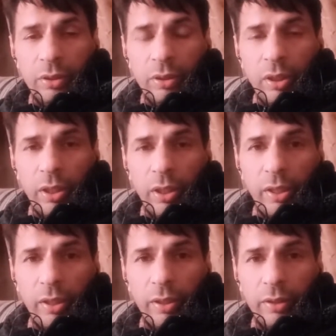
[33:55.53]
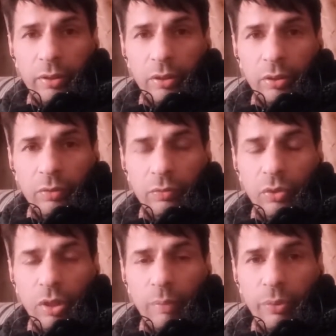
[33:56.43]
ranting who are
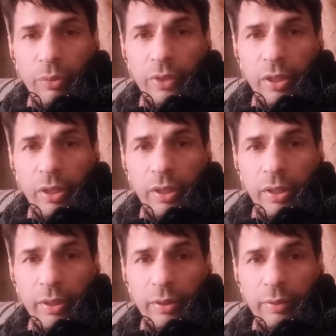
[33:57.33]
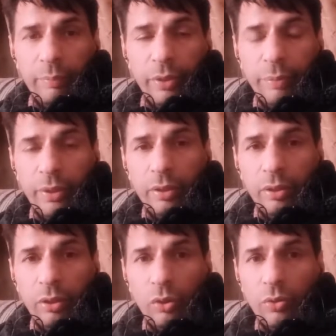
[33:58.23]
profit gaining people
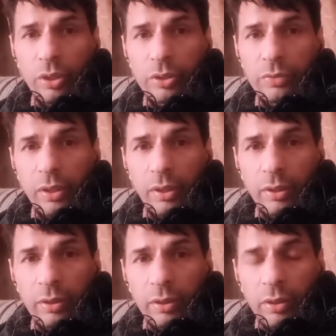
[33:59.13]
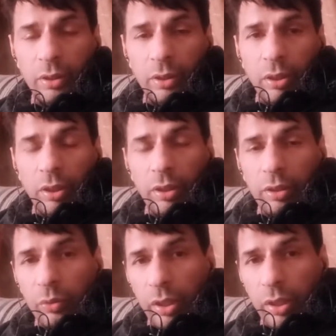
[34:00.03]
throughout this world,
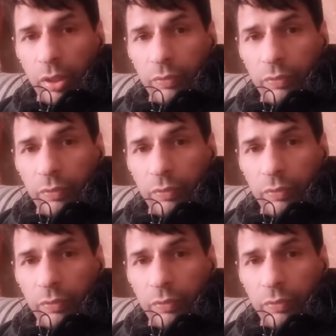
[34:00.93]
including Creflo,